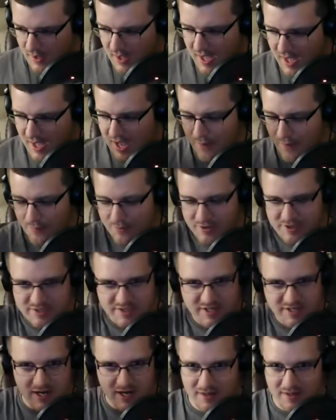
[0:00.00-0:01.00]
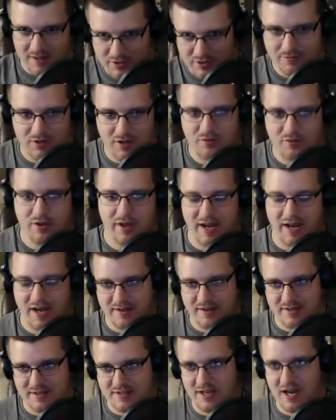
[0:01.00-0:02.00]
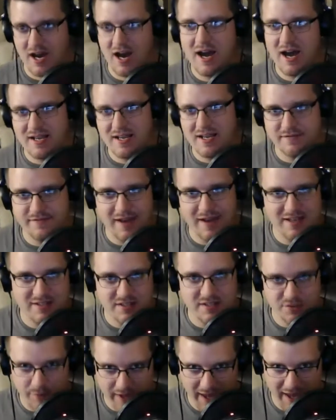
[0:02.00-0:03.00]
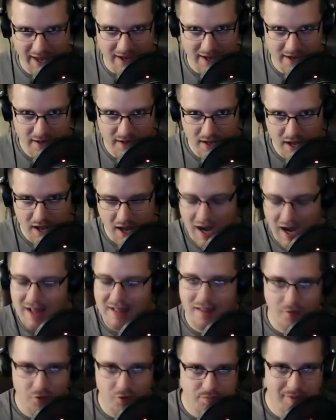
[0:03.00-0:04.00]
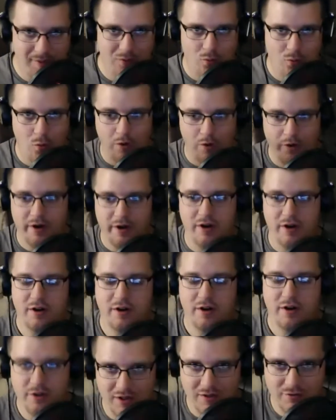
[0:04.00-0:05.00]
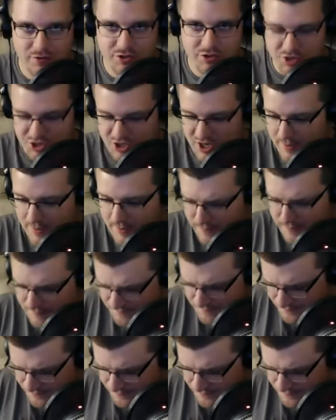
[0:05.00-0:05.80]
And we just got to level, get as high as fast as we can. I leveled my warrior, you leveled your shaman,